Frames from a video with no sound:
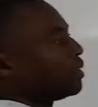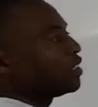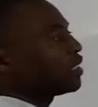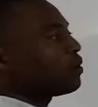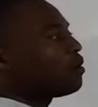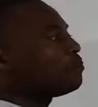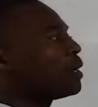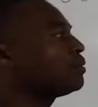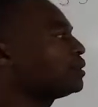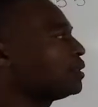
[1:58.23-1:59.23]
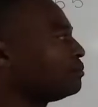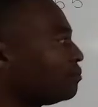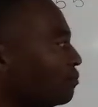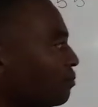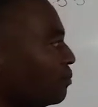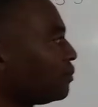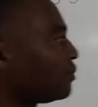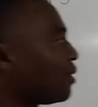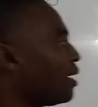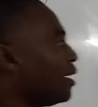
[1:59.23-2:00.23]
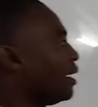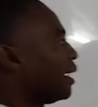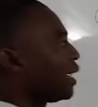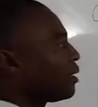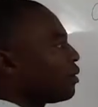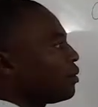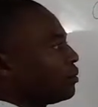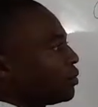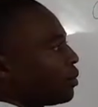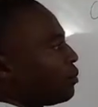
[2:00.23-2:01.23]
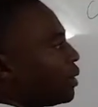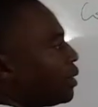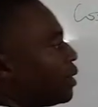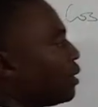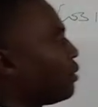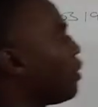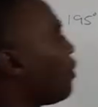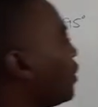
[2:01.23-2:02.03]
this is a compound angle, so we go